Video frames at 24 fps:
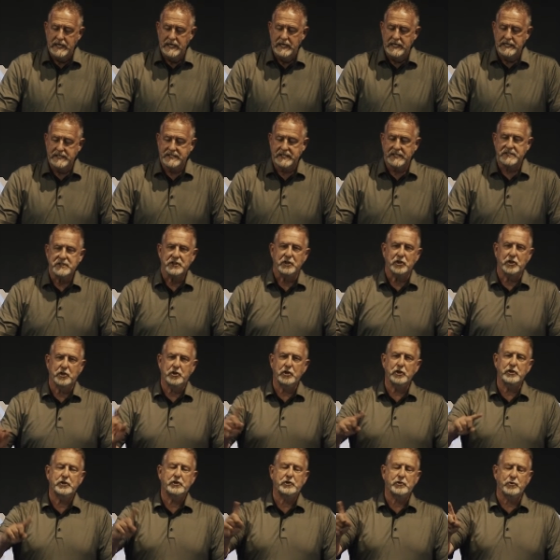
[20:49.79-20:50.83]
He says a
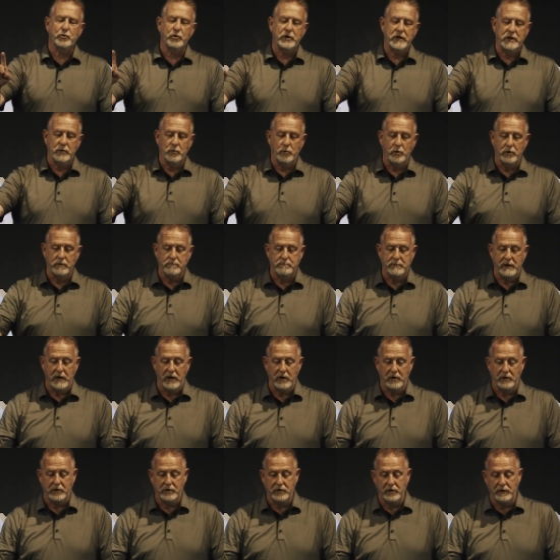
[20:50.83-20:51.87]
good tree will
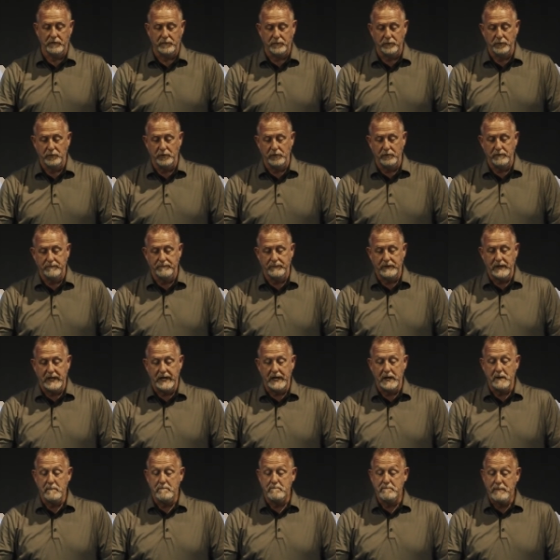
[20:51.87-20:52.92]
bear good fruit
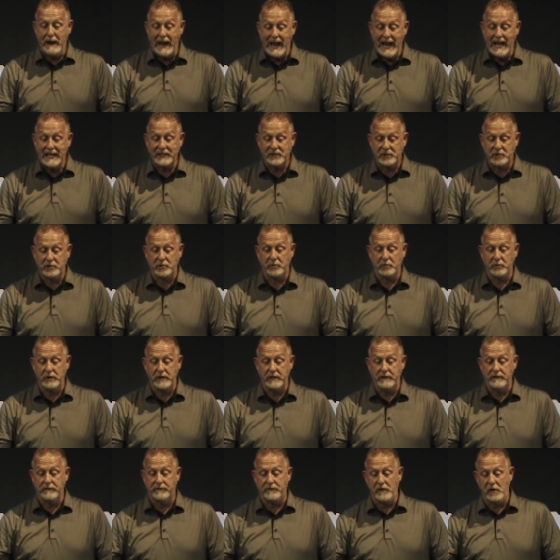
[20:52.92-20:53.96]
and a bad tree,
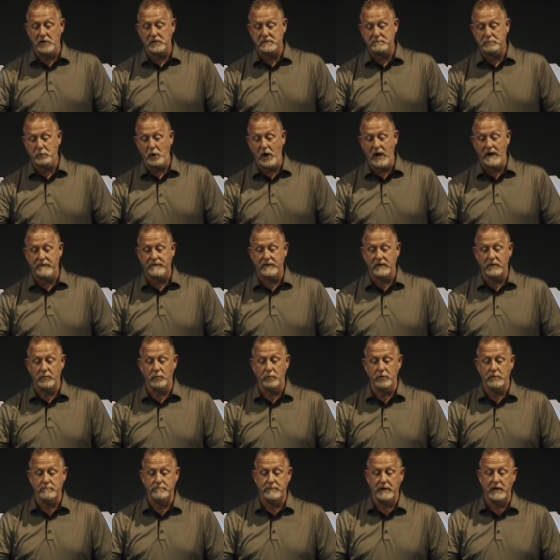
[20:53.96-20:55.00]
the false prophet,
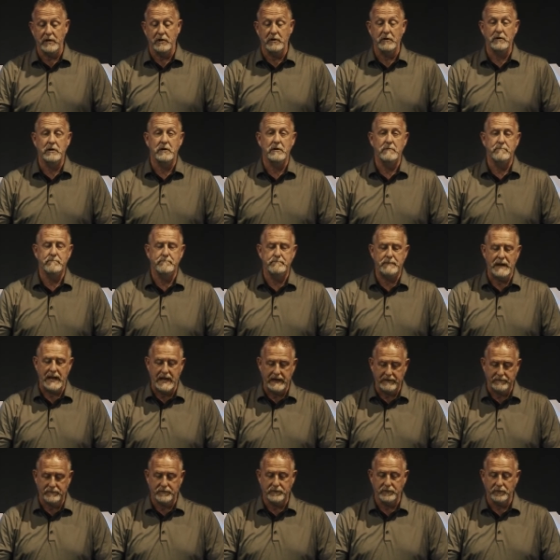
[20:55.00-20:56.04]
will bear
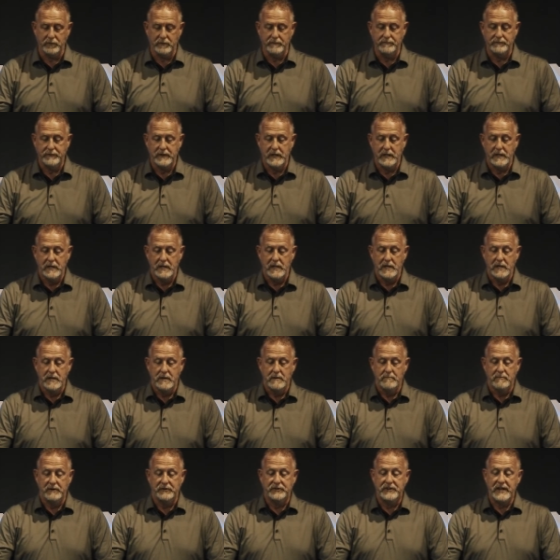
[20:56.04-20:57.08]
bad fruit.
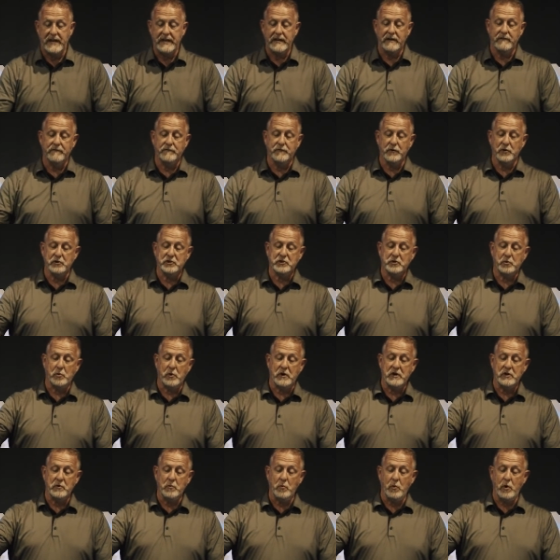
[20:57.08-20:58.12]
But then in verse
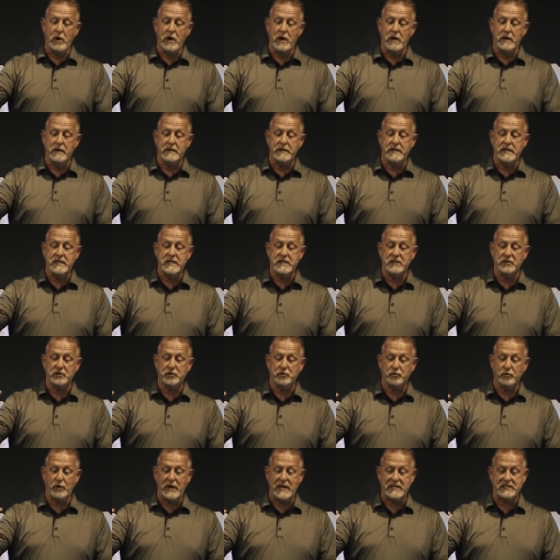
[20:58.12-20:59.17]
21, he
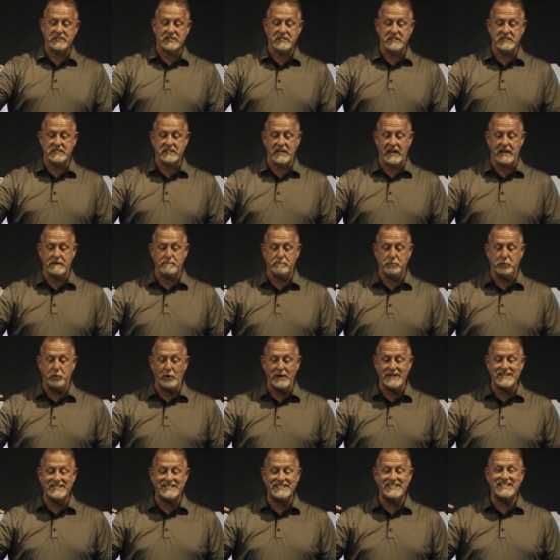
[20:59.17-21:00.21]
addresses a
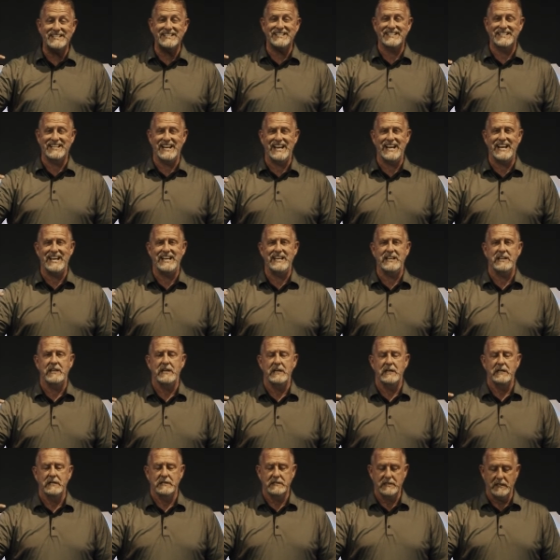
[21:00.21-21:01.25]
present day
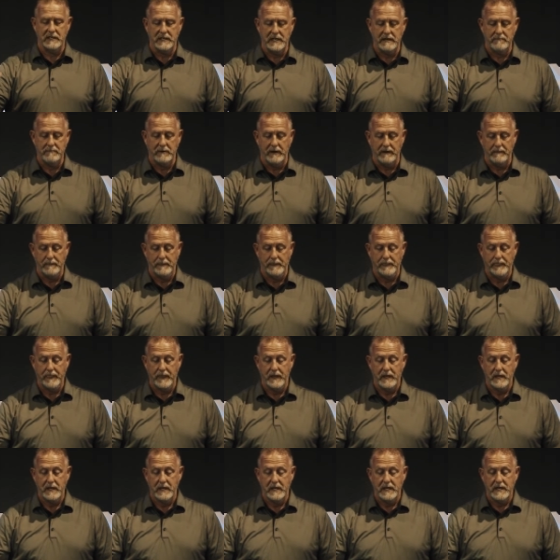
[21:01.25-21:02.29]
dilemma.
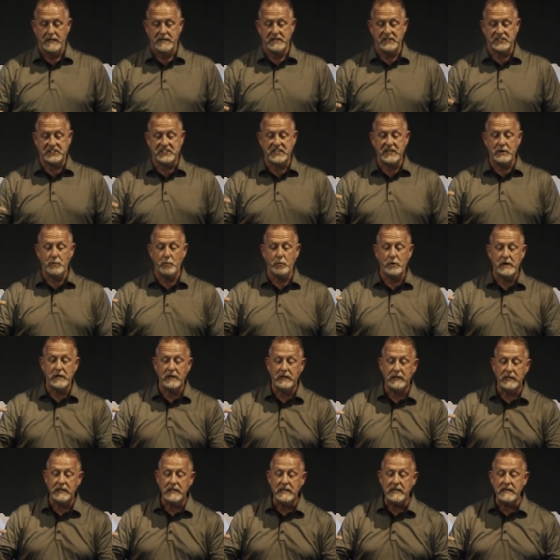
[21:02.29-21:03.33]
You see, we
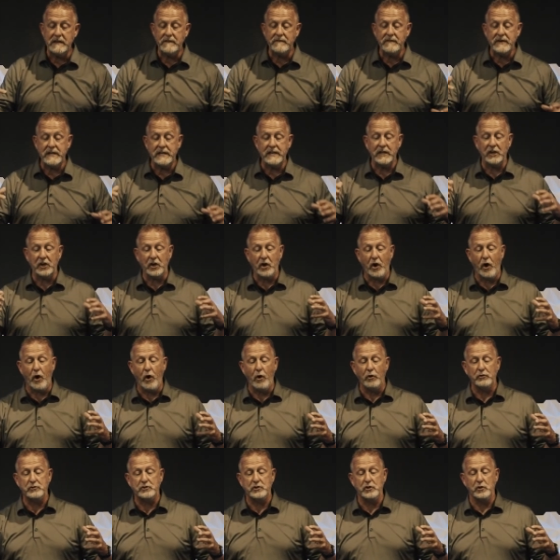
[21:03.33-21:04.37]
live in a
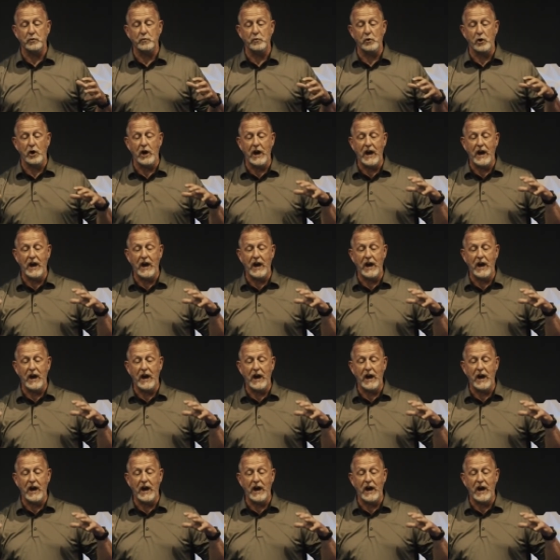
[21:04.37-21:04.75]
culture where